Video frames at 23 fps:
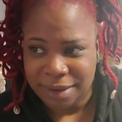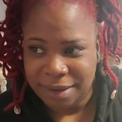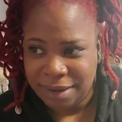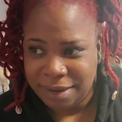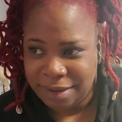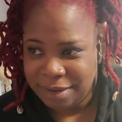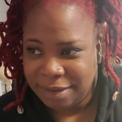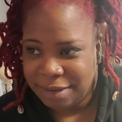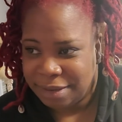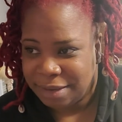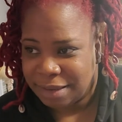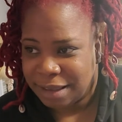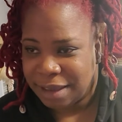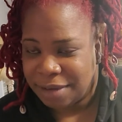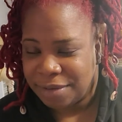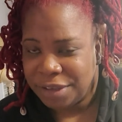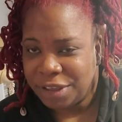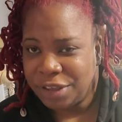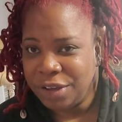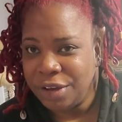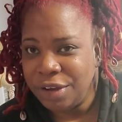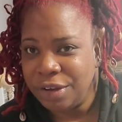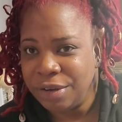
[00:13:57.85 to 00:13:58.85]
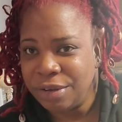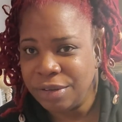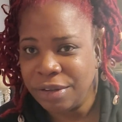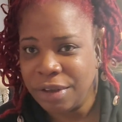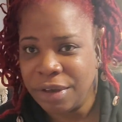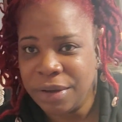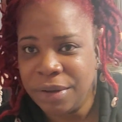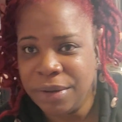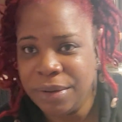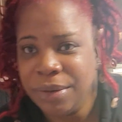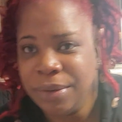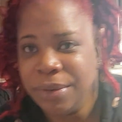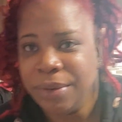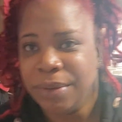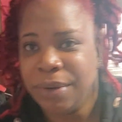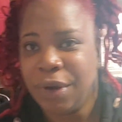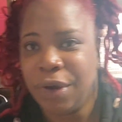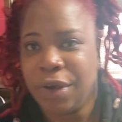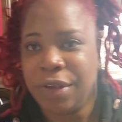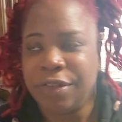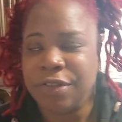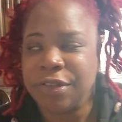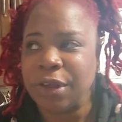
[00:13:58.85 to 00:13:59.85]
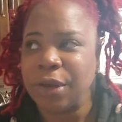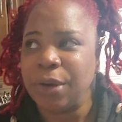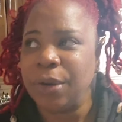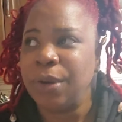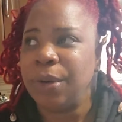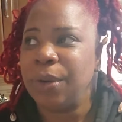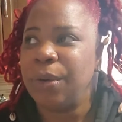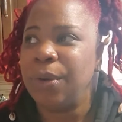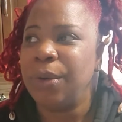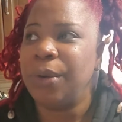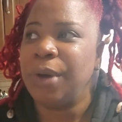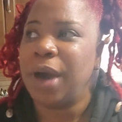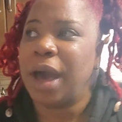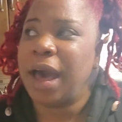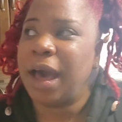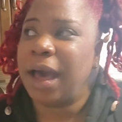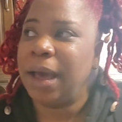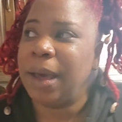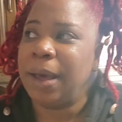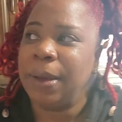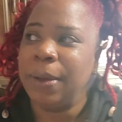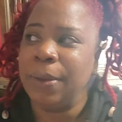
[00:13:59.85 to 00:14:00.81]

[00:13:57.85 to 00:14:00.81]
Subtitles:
7 years old, so I